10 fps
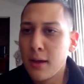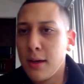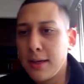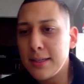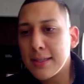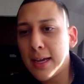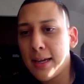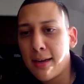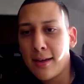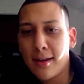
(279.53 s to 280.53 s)
he
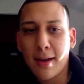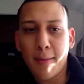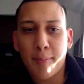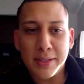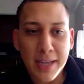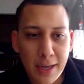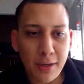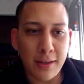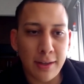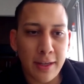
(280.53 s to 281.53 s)
said, pretend you're
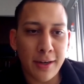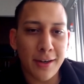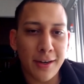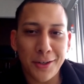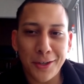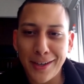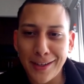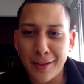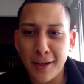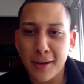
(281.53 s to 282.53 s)
the leader and you're going to
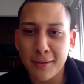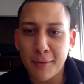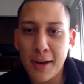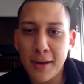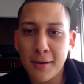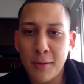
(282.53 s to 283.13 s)
get there, right?